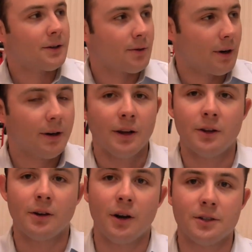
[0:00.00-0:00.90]
That's right, and
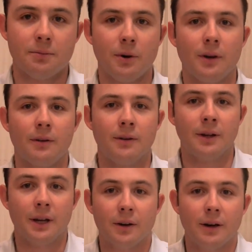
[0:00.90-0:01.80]
you can also put the
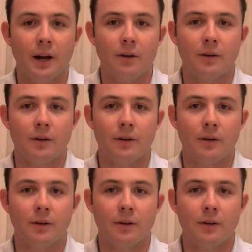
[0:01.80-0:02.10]
gear down.